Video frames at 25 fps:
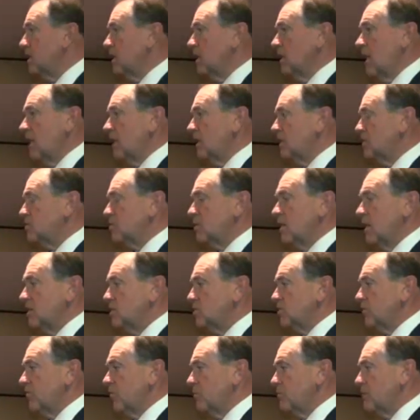the United
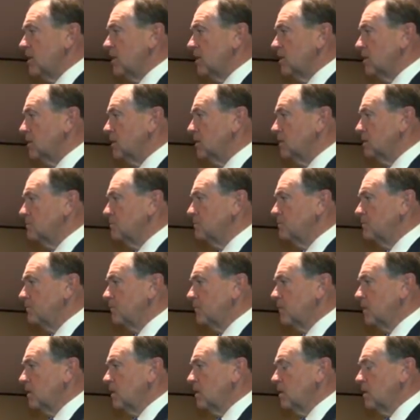States of America.
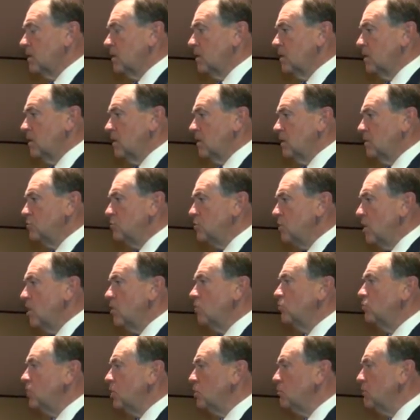
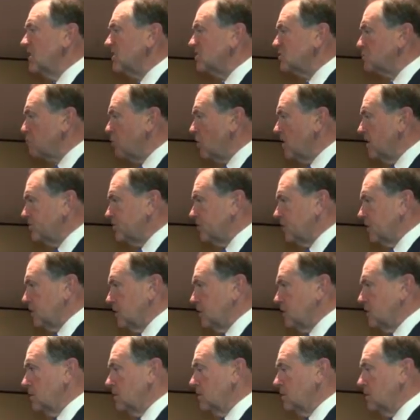No U.S.
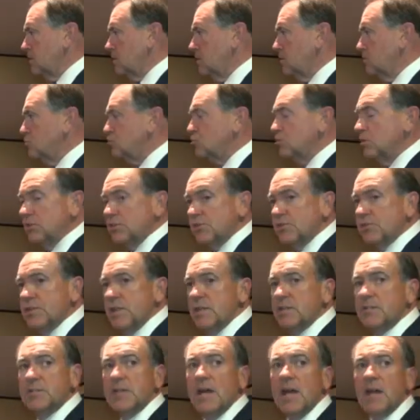president should
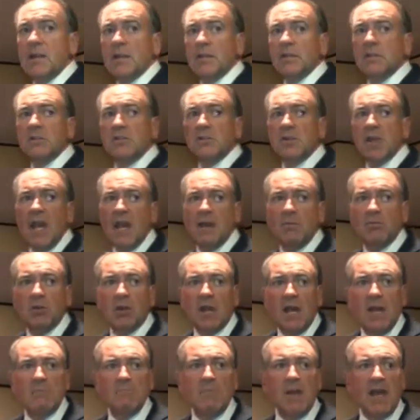sit down at the
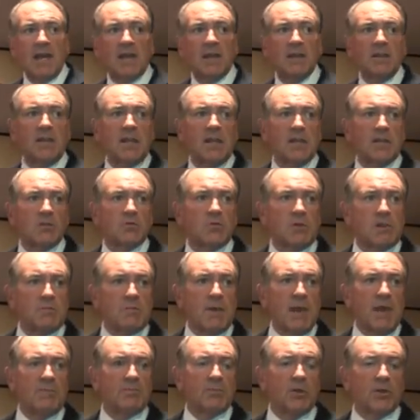table and make a deal with
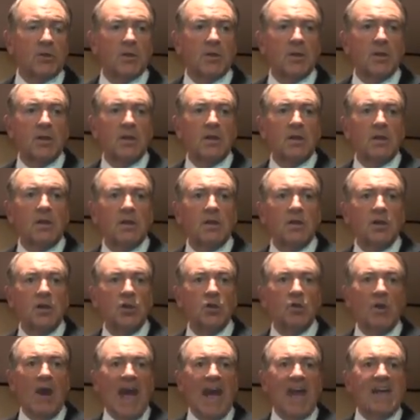people
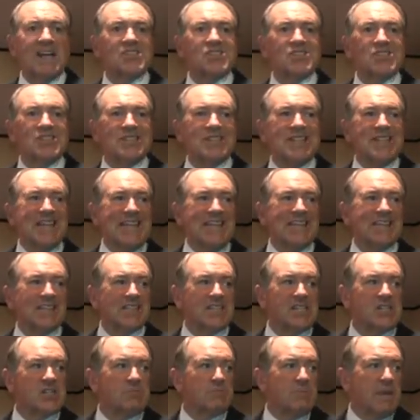who, as the
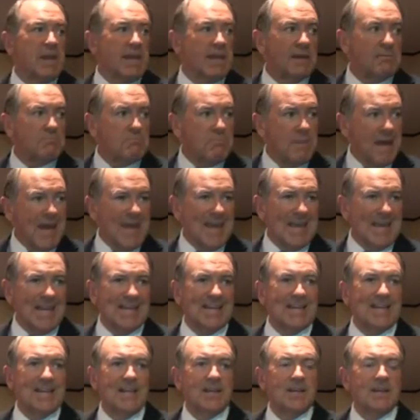deal is being
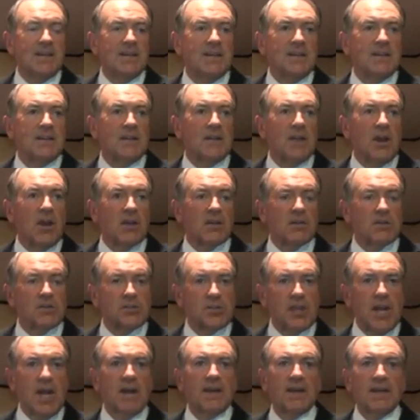made, are
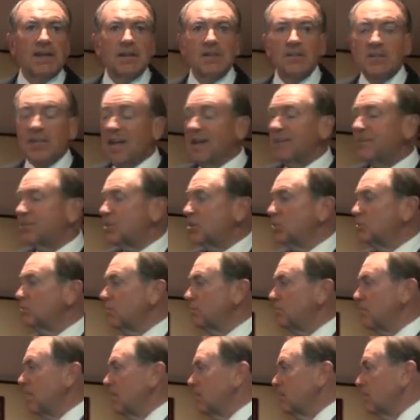shouting death
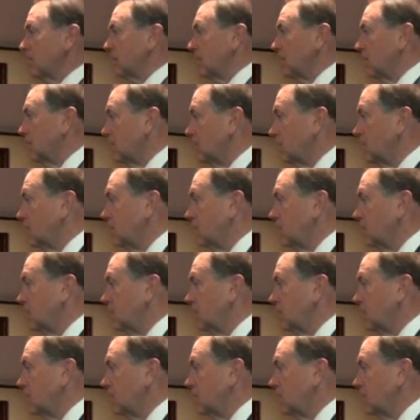to America.